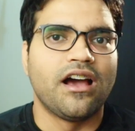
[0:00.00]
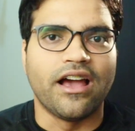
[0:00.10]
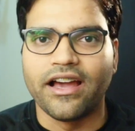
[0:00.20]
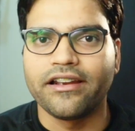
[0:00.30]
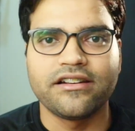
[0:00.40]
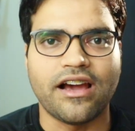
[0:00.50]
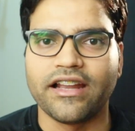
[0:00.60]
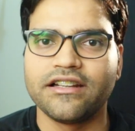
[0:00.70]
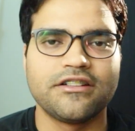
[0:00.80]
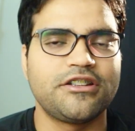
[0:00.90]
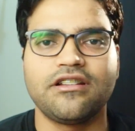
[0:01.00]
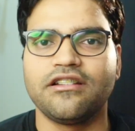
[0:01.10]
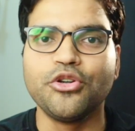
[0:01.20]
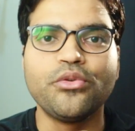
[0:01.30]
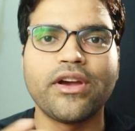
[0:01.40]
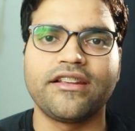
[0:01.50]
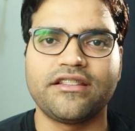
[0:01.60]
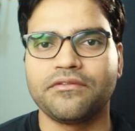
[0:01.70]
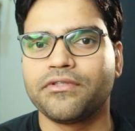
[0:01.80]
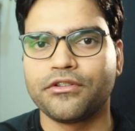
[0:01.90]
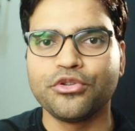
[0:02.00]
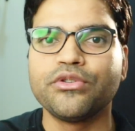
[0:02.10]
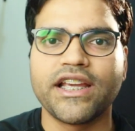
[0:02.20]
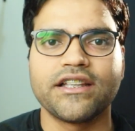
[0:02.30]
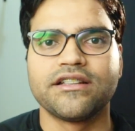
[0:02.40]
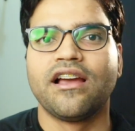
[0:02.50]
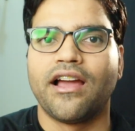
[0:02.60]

and I didn't do anything for 2 days.